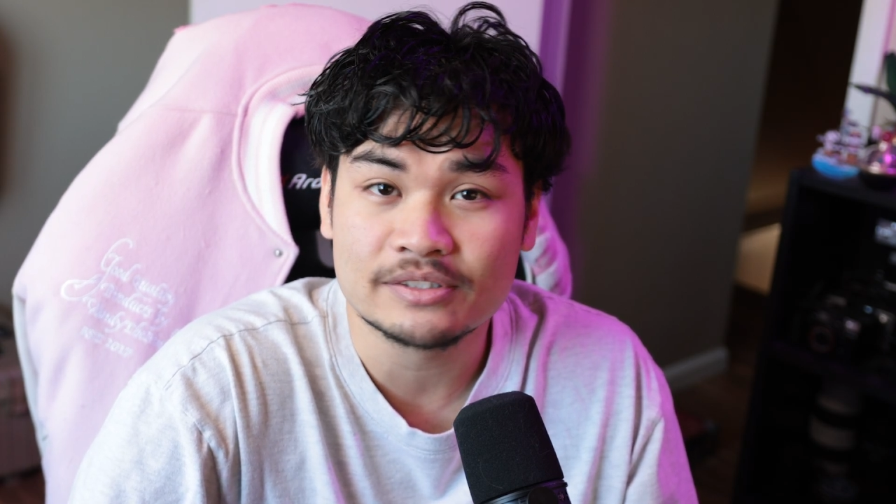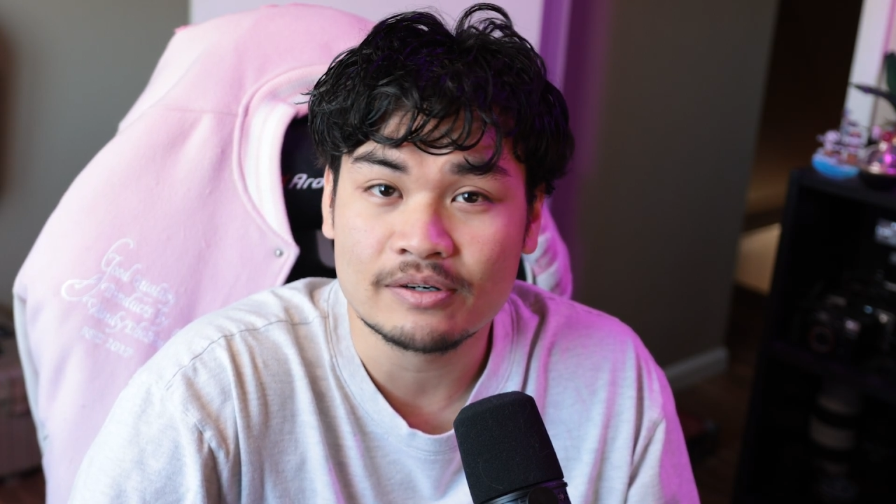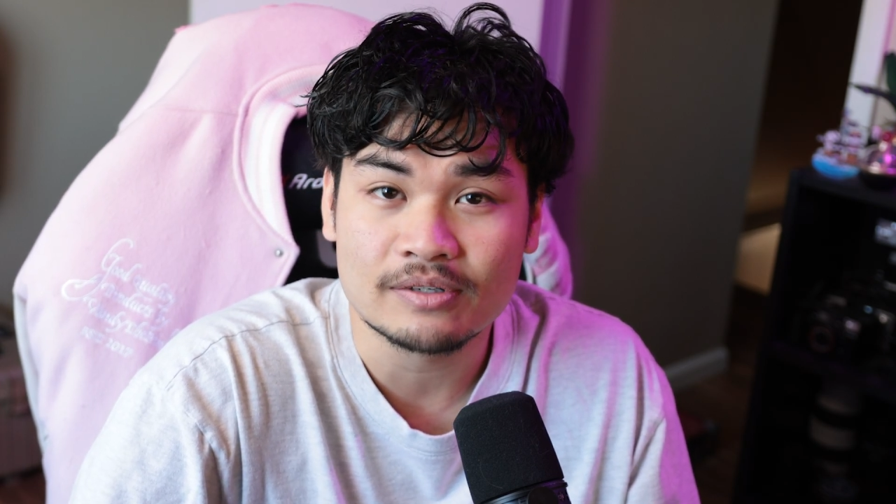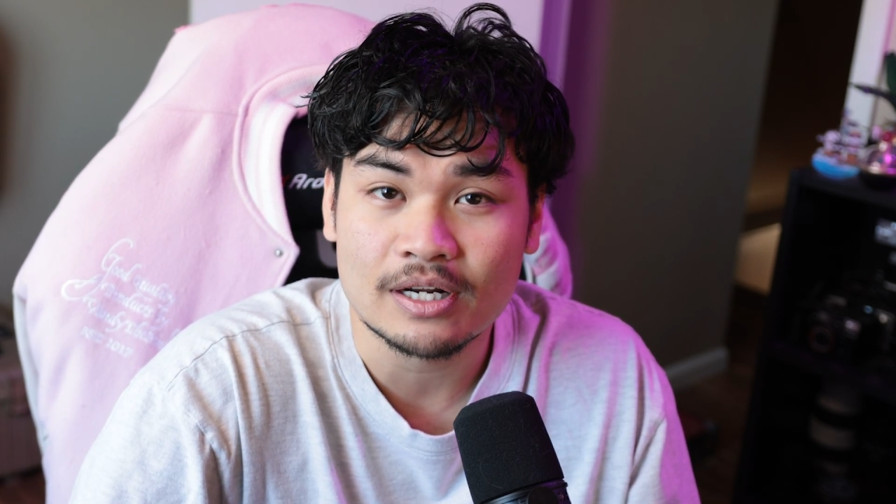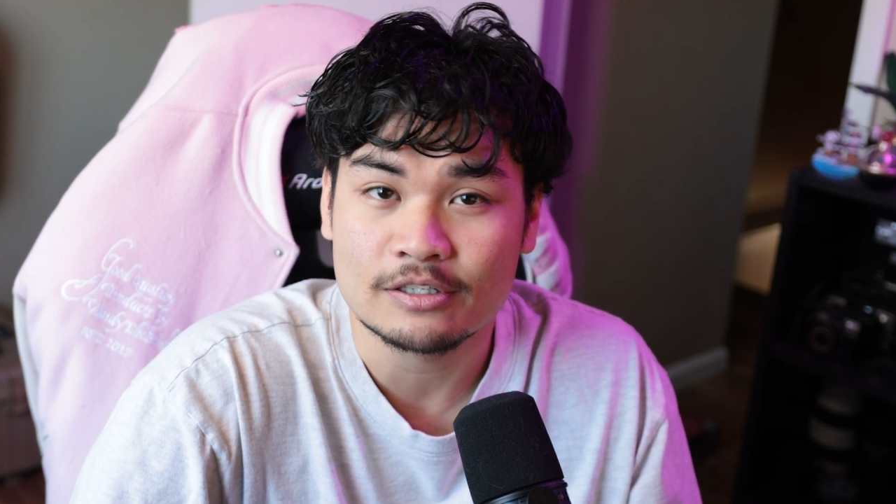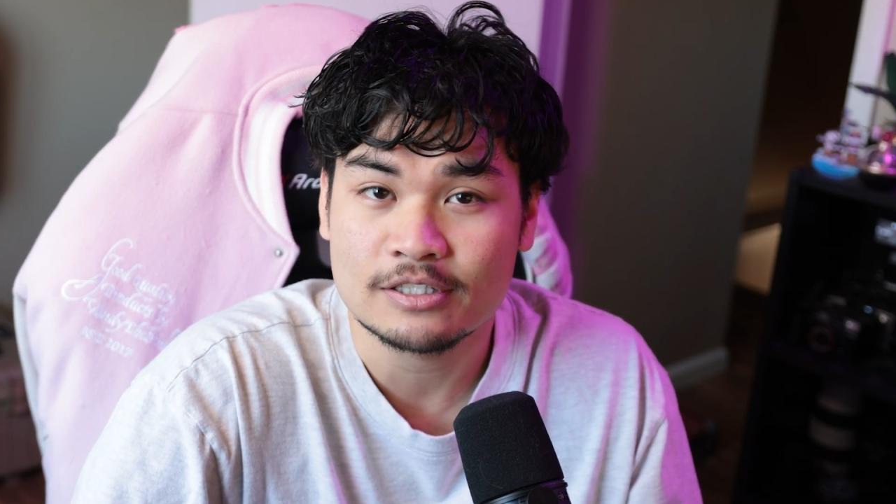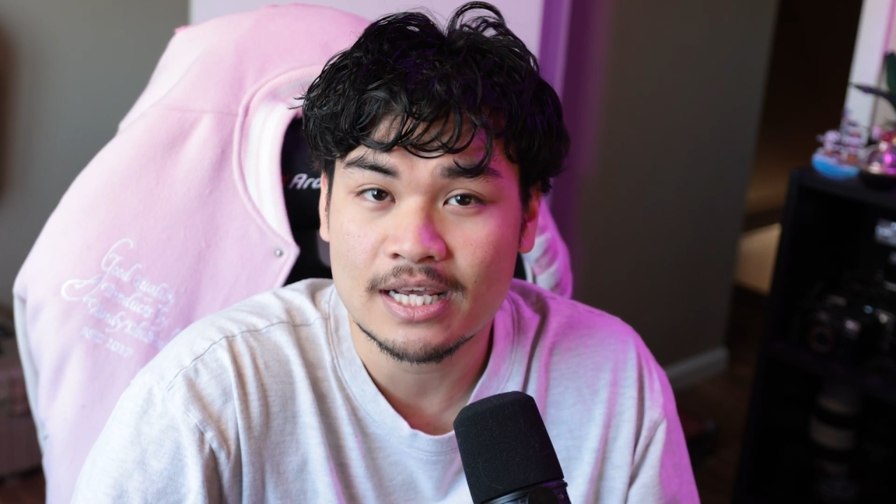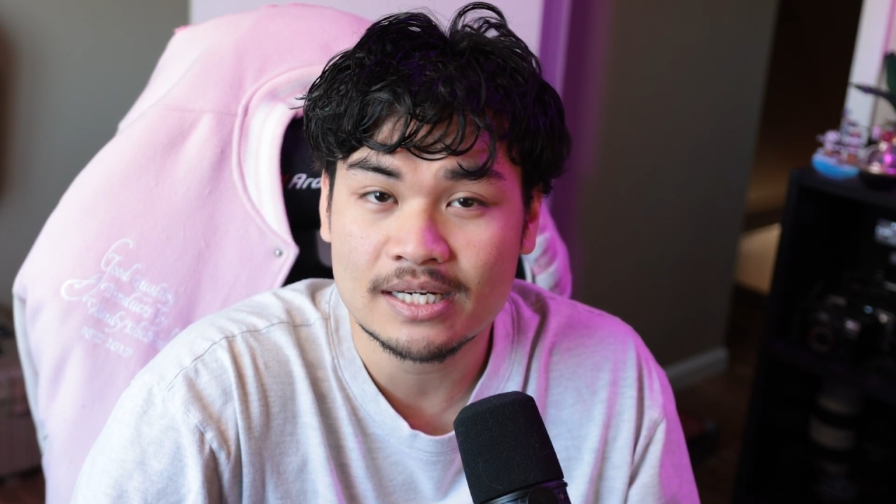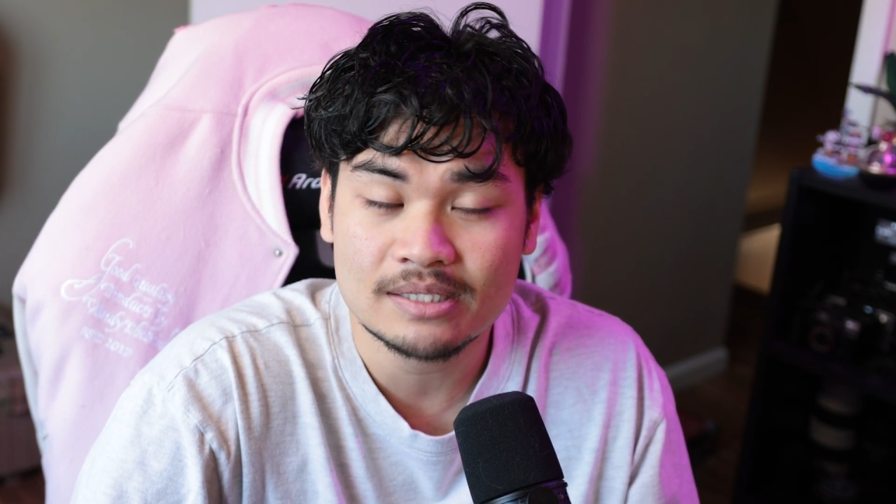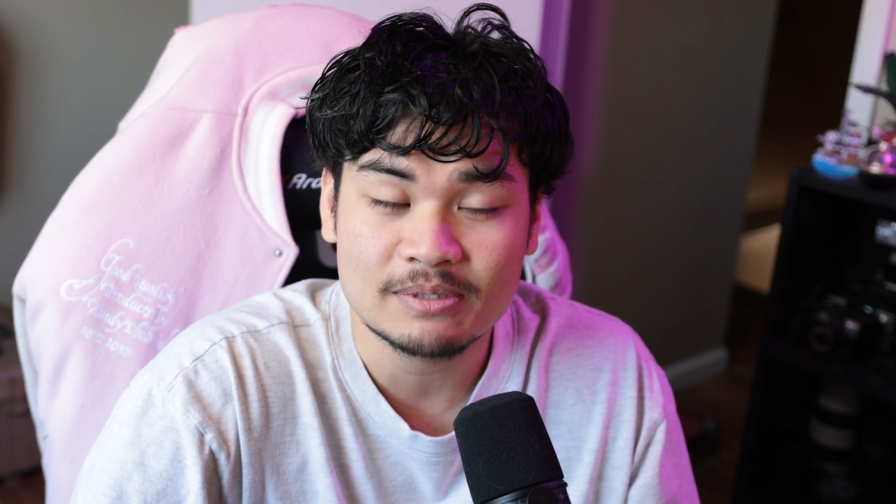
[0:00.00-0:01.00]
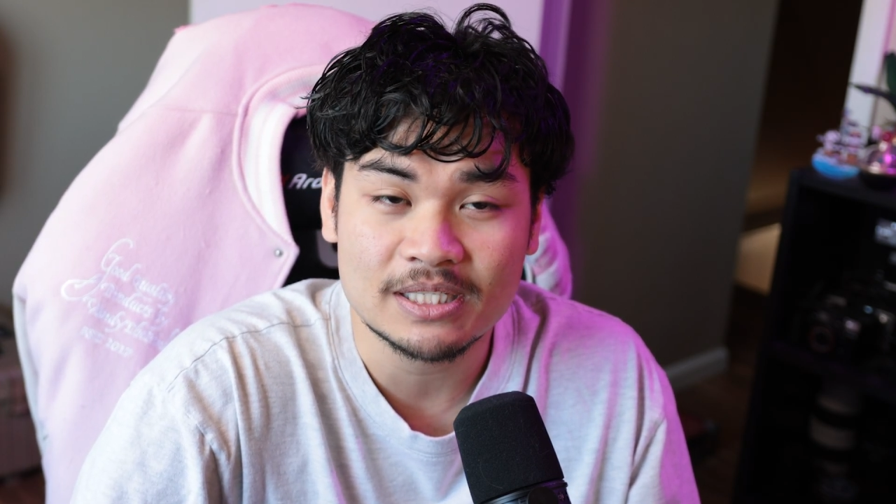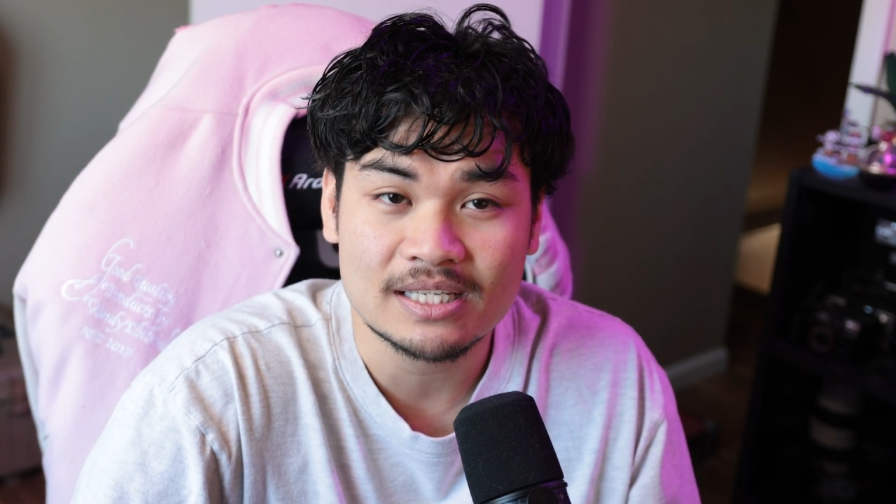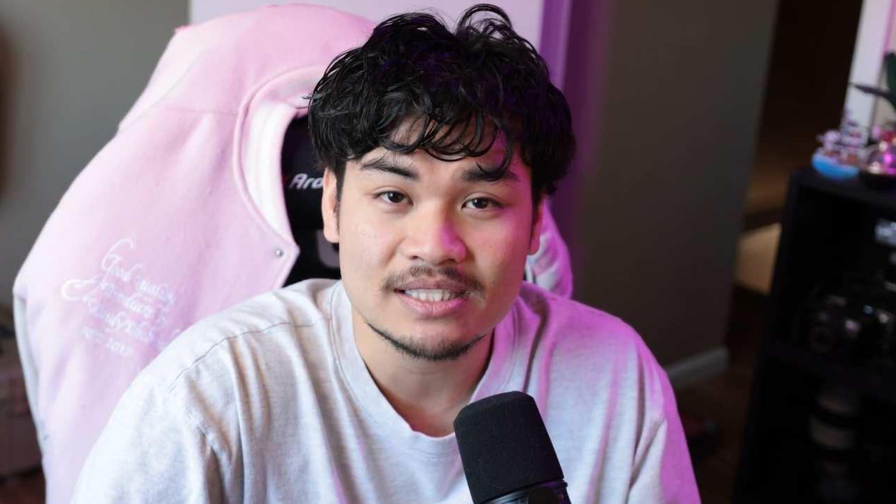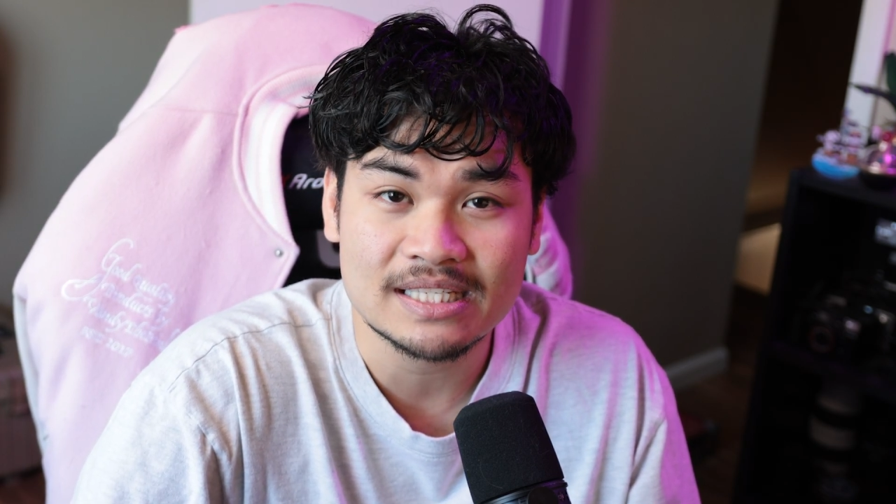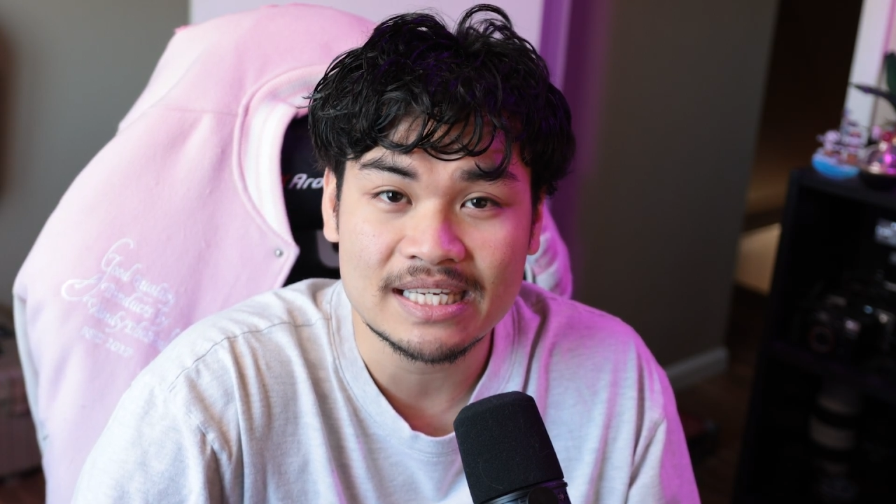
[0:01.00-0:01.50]
don't understand it
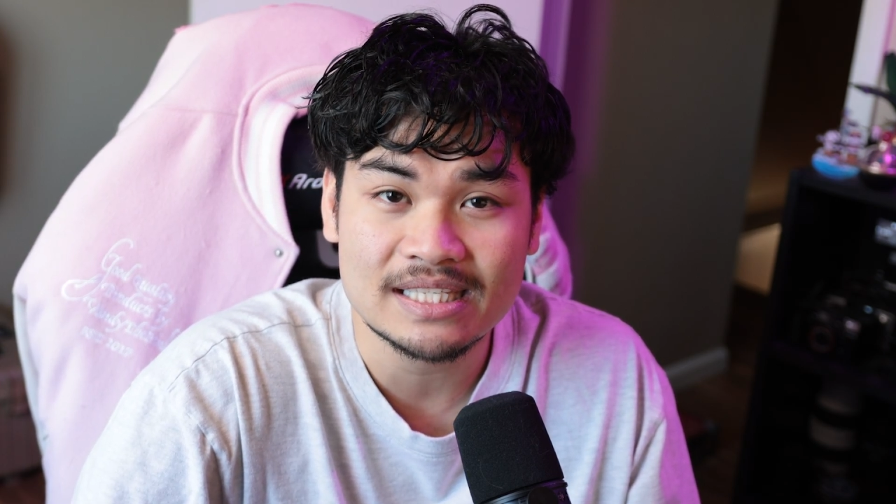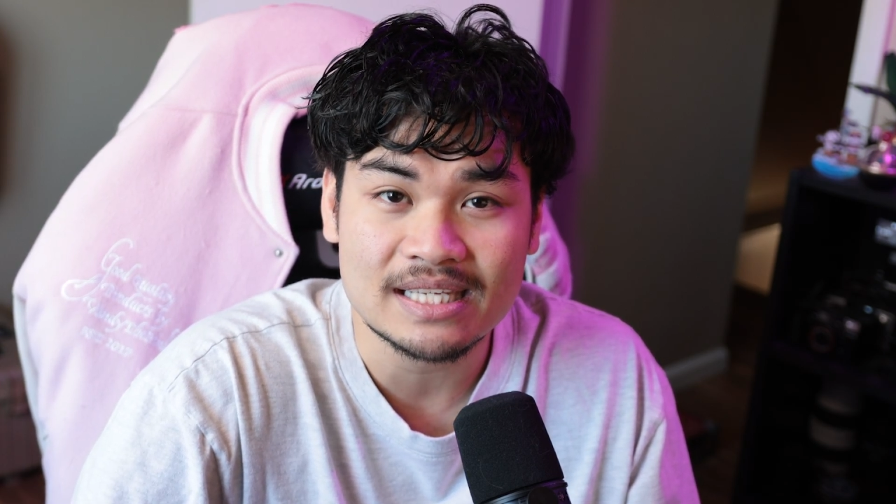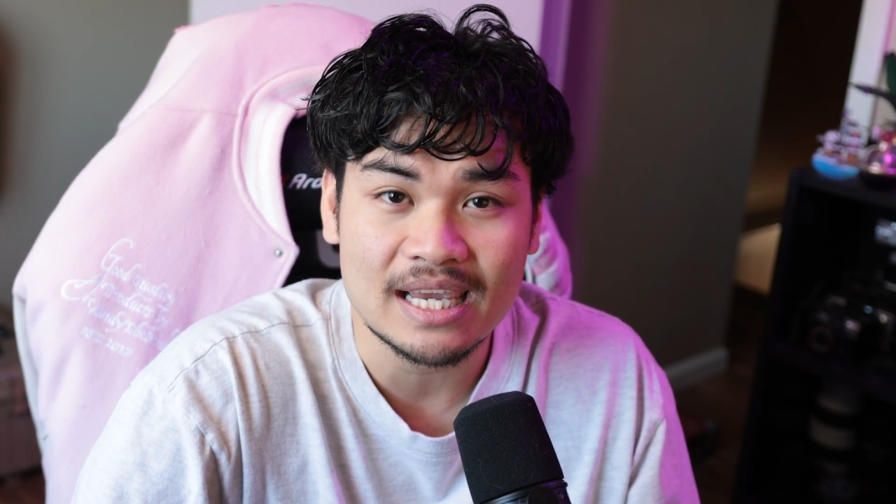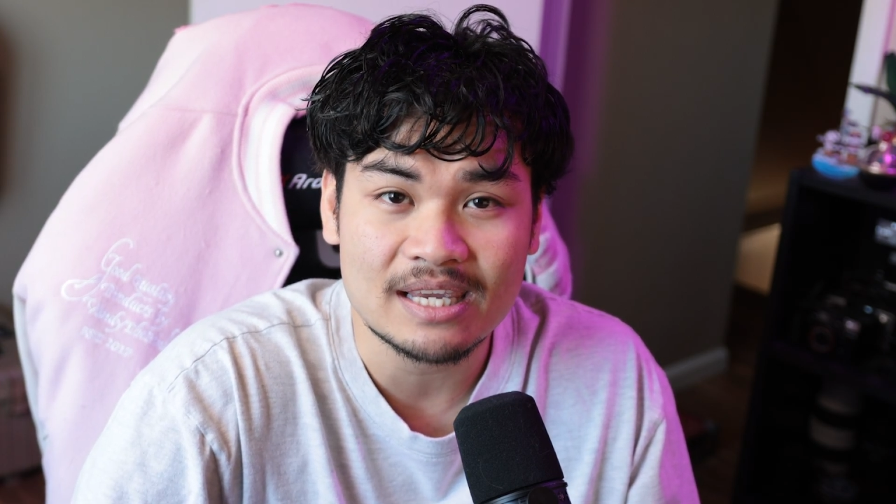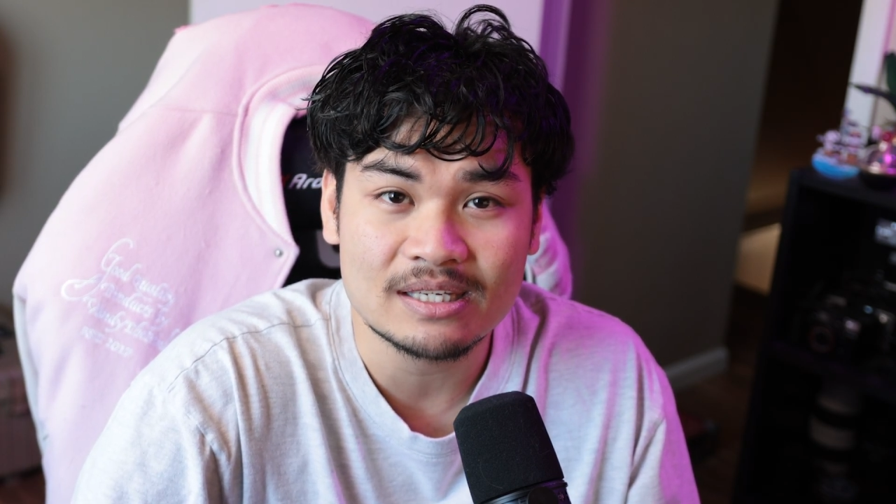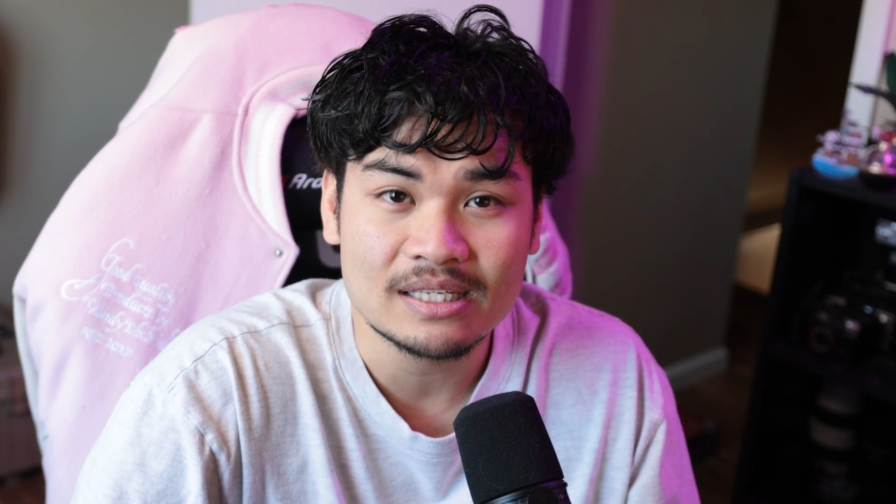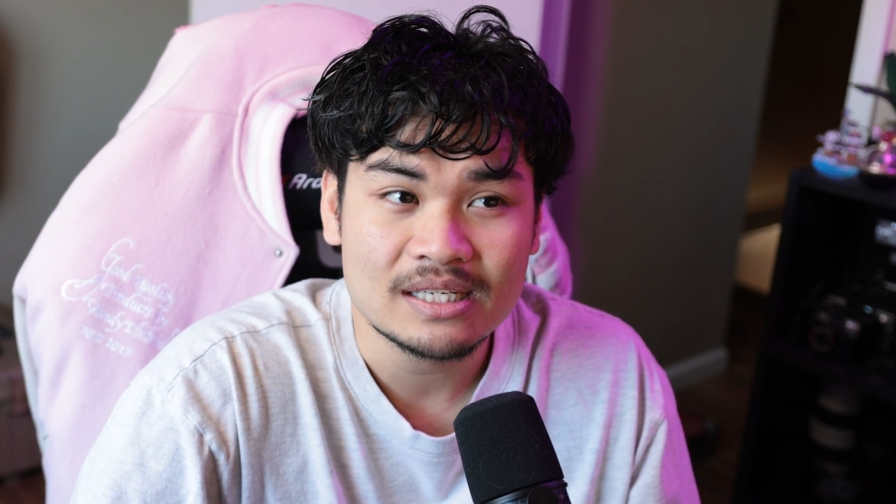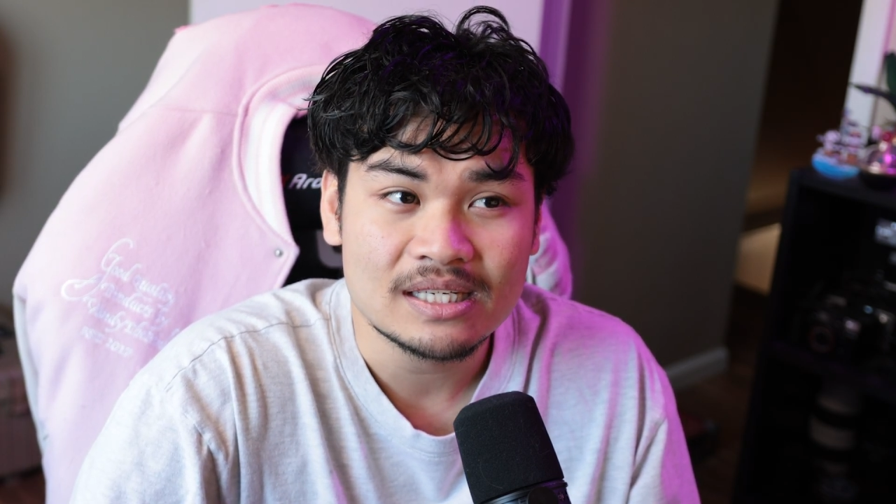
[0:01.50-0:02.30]
because it is a